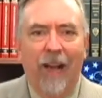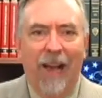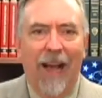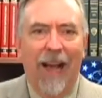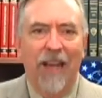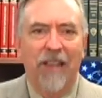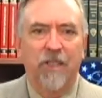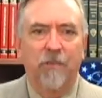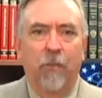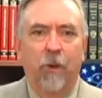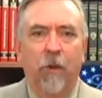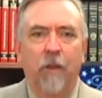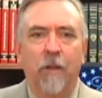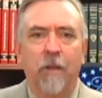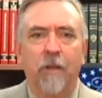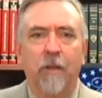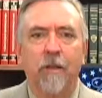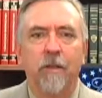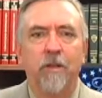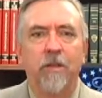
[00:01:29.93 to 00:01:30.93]
gospel,
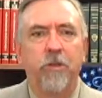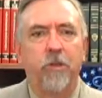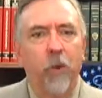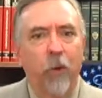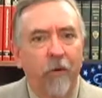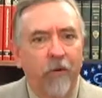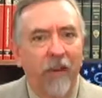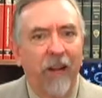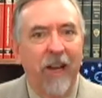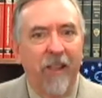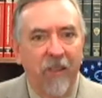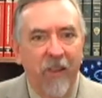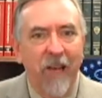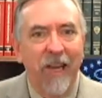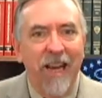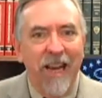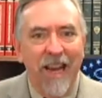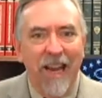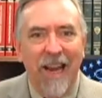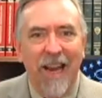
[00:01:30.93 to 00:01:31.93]
serving the
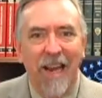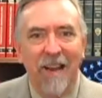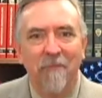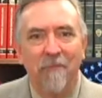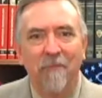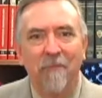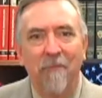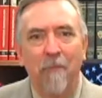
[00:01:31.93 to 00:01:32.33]
needy.